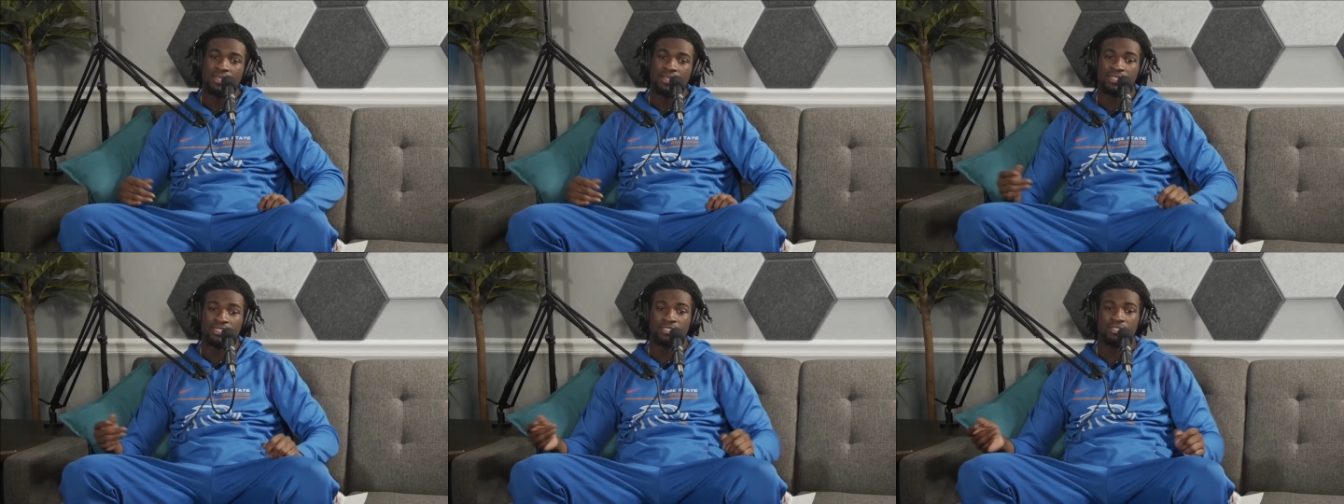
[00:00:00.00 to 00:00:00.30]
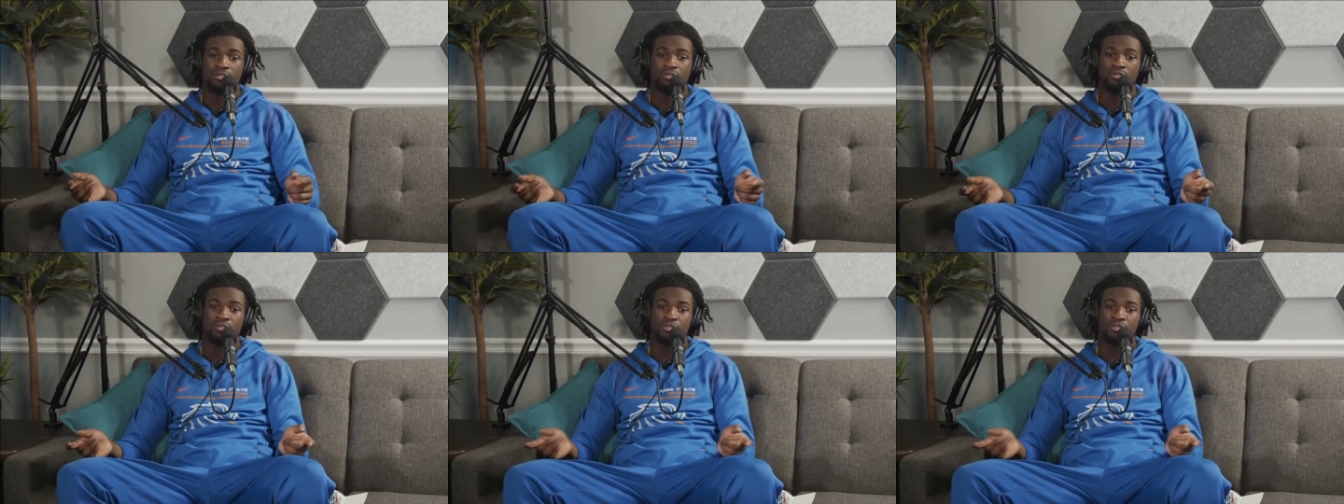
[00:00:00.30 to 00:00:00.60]
And as
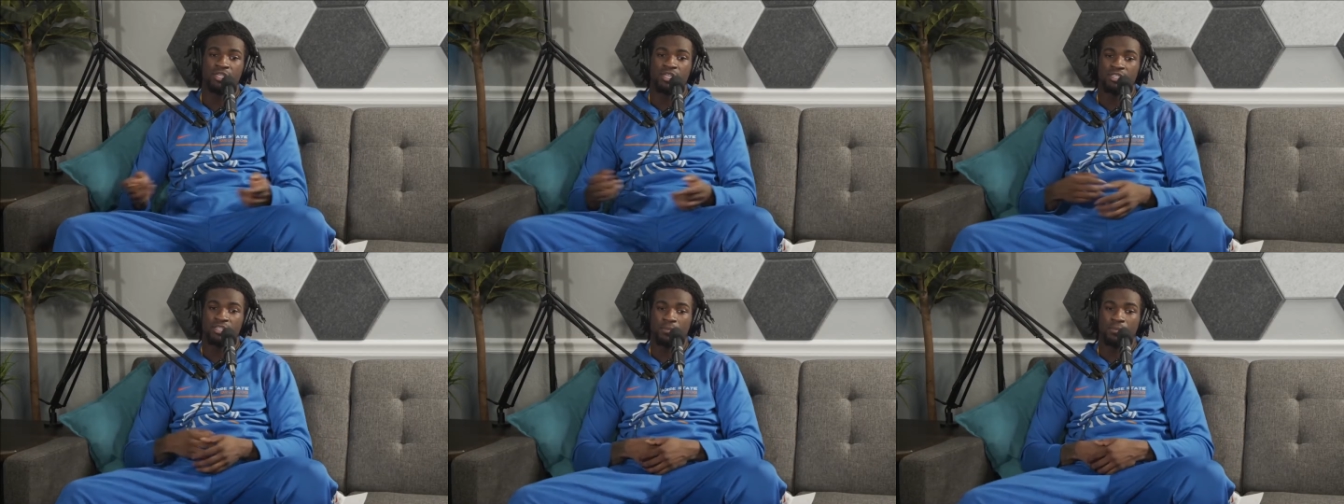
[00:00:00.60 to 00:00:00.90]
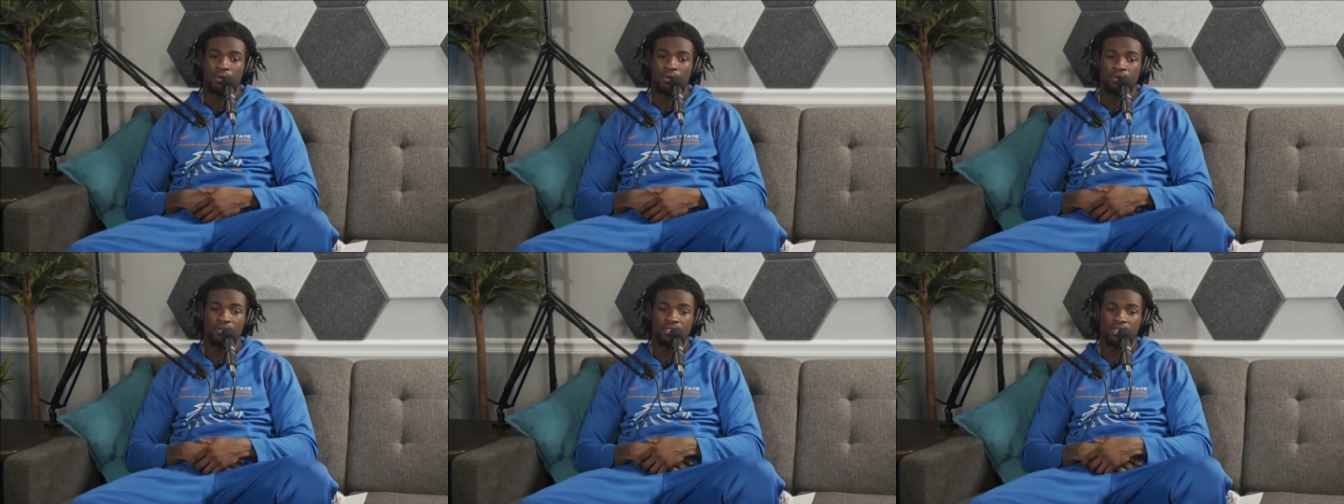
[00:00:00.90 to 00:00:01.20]
soon as you get the
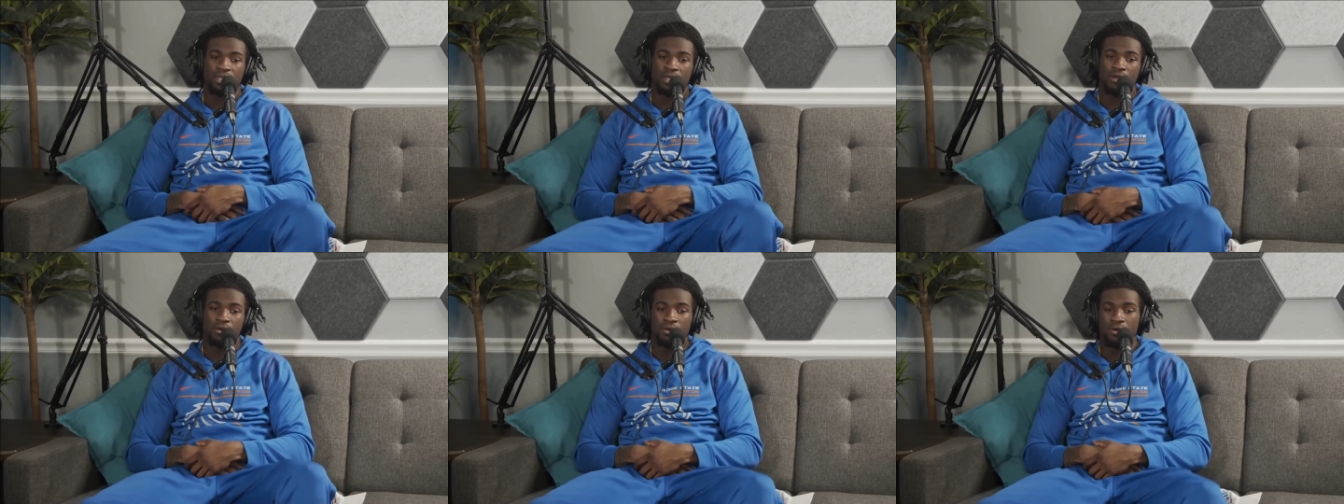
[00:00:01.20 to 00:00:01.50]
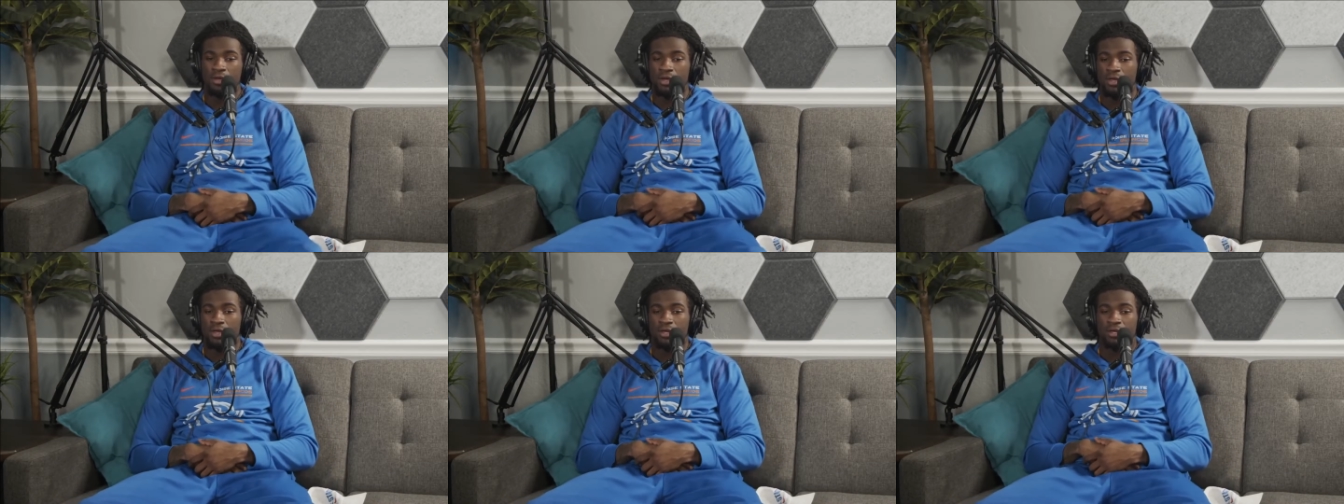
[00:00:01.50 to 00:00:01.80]
personnel,
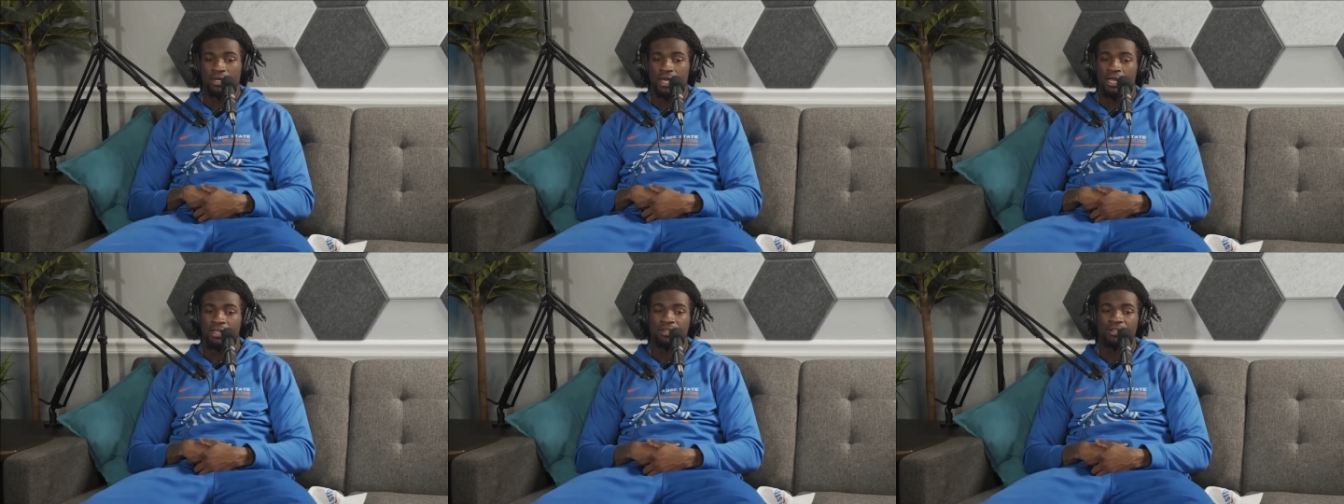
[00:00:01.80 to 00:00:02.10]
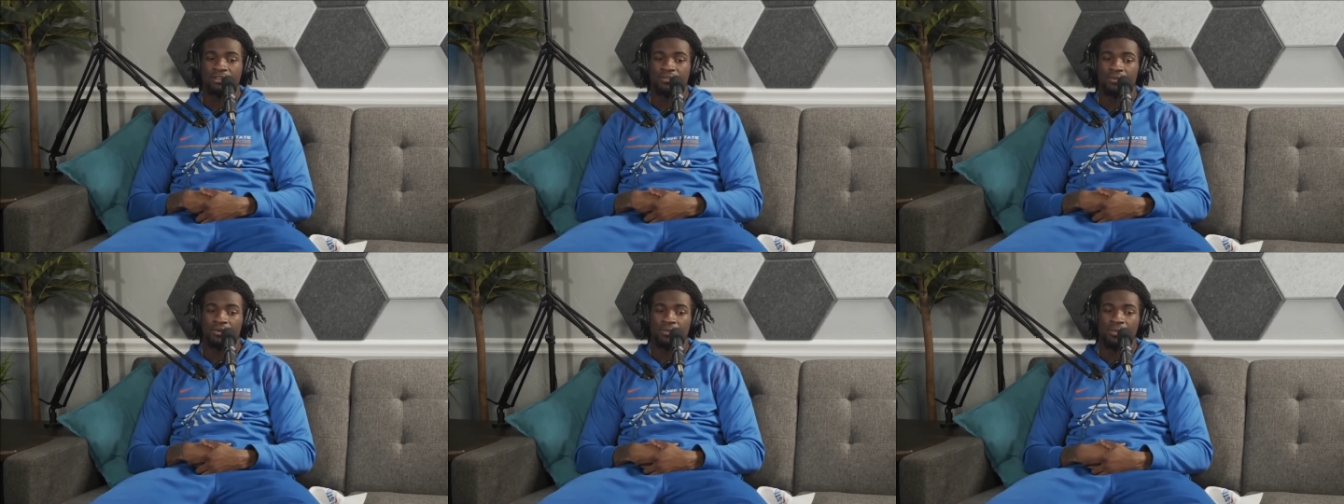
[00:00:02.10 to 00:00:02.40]
you got to look at
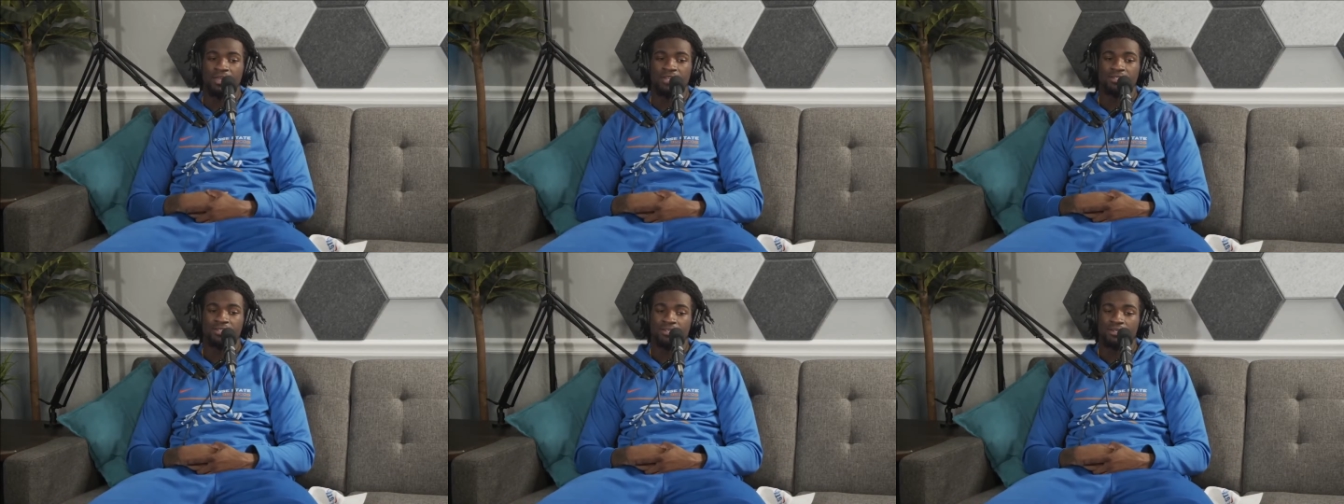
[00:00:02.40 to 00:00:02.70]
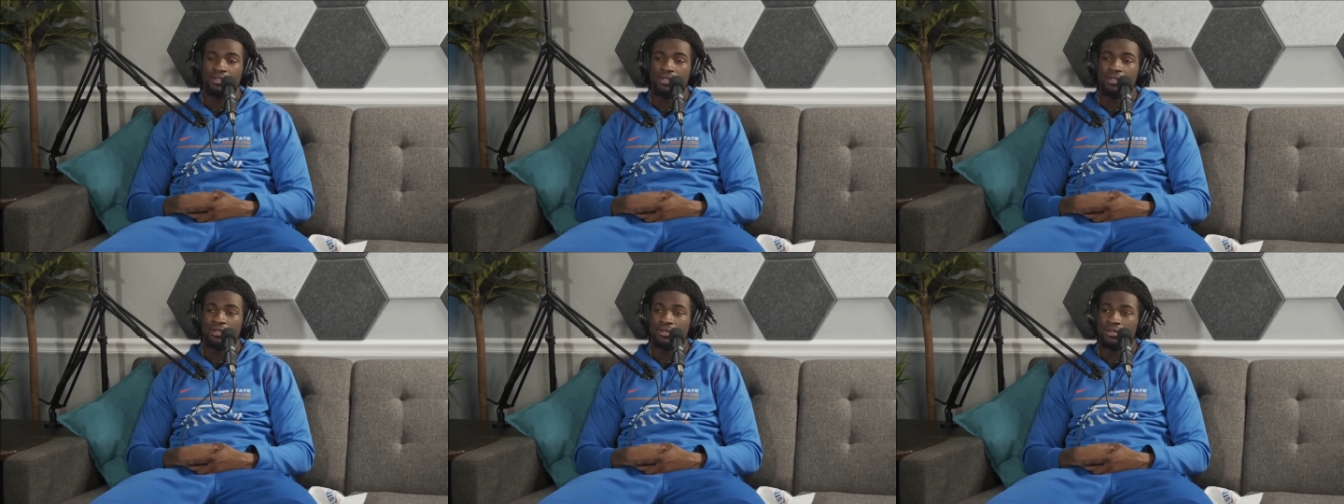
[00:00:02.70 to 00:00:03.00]
the
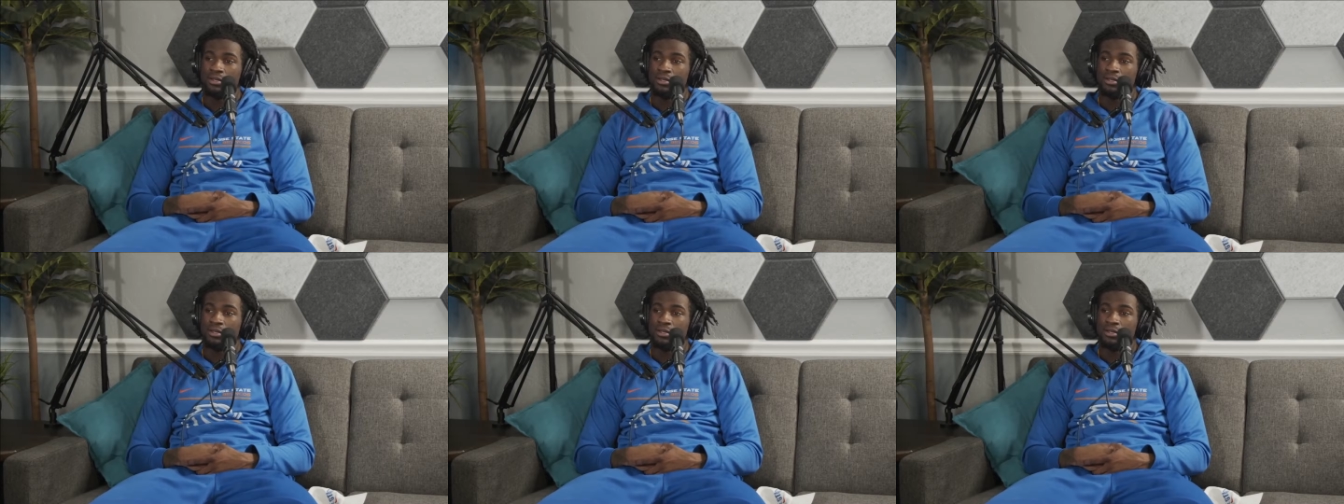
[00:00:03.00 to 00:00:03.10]
formation,